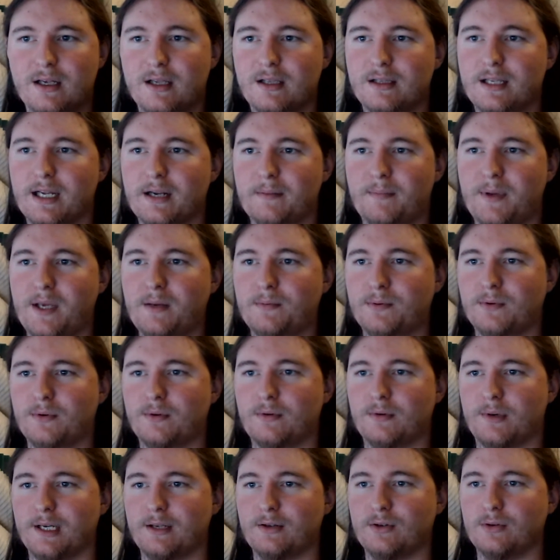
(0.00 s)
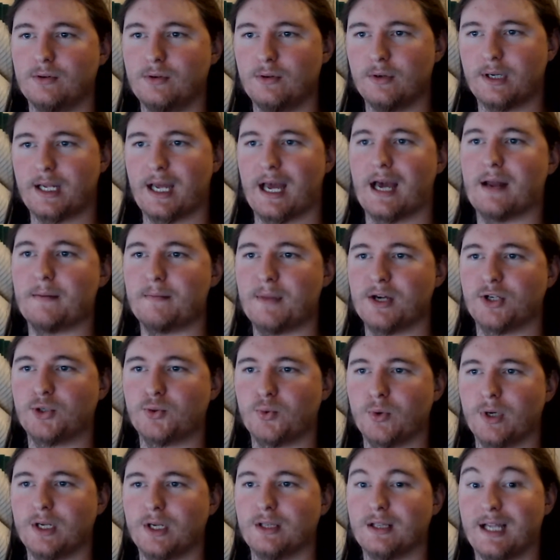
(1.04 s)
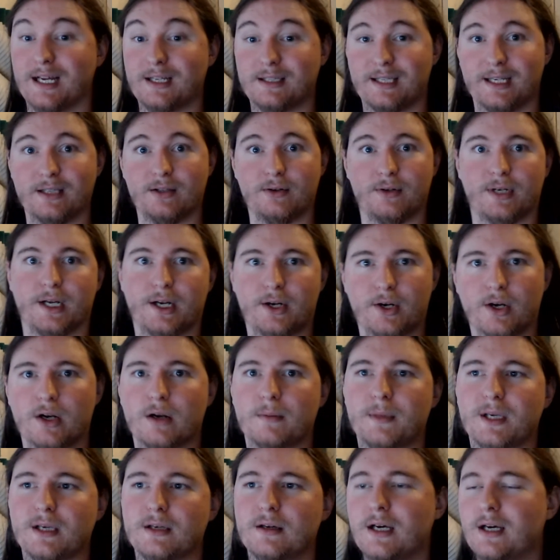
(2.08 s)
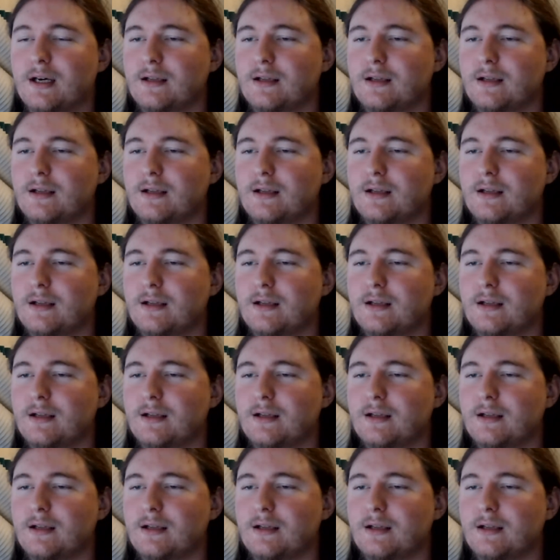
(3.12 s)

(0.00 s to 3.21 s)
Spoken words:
Like, people can look at Metroid like they look at Kirby.